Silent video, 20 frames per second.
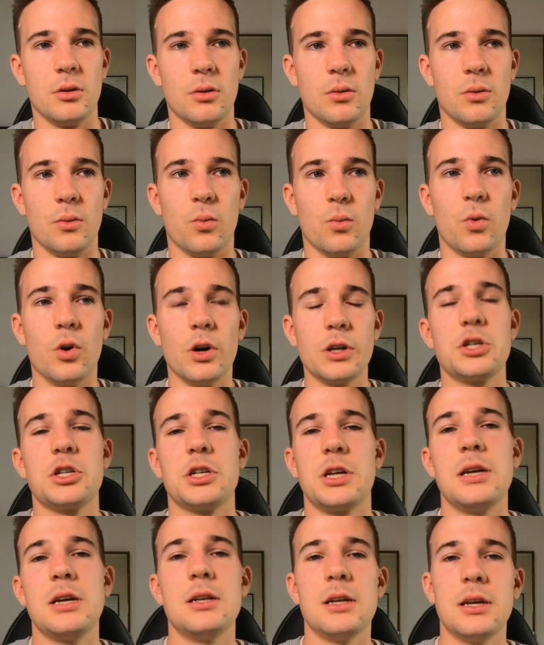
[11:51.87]
what
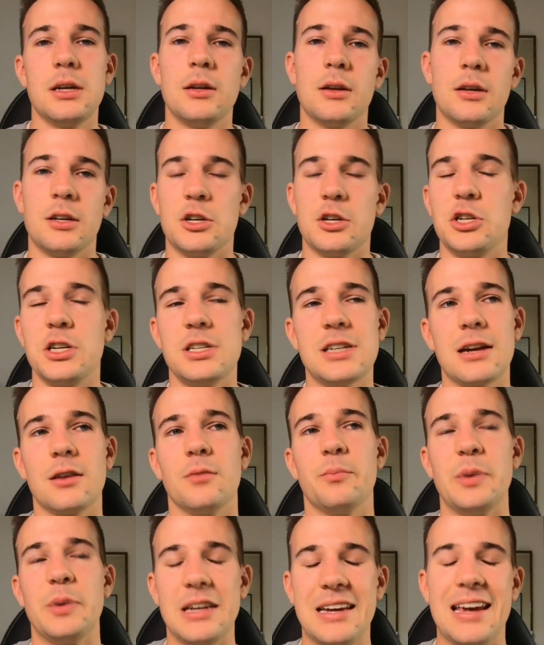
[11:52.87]
she did and she's had a
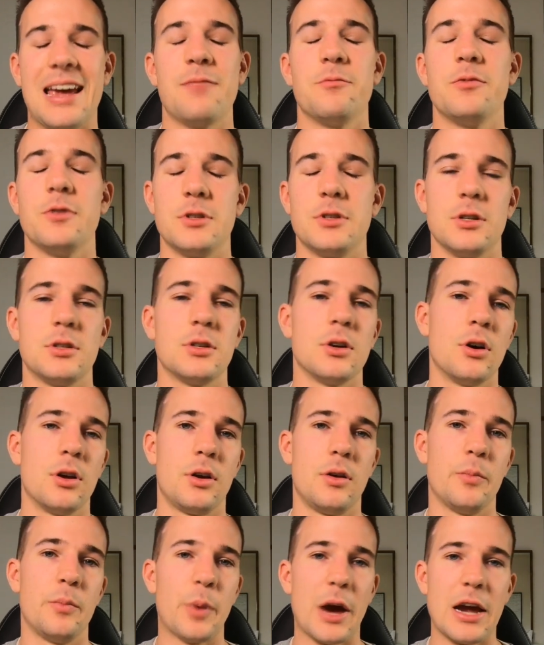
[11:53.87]
big emphasis on
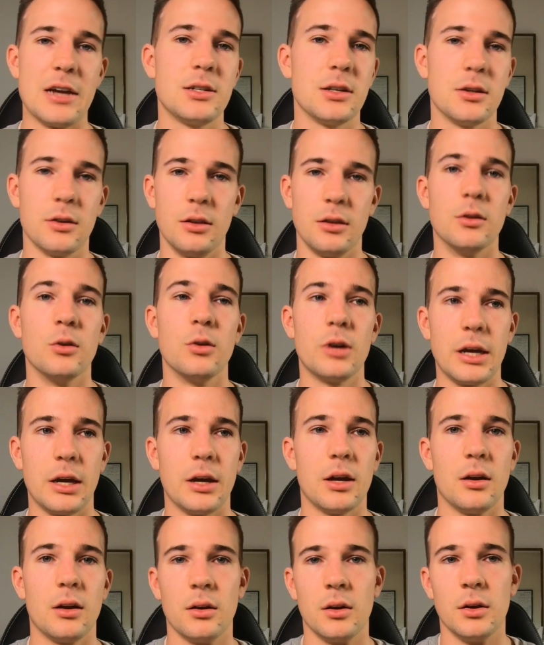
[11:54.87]
basically looking at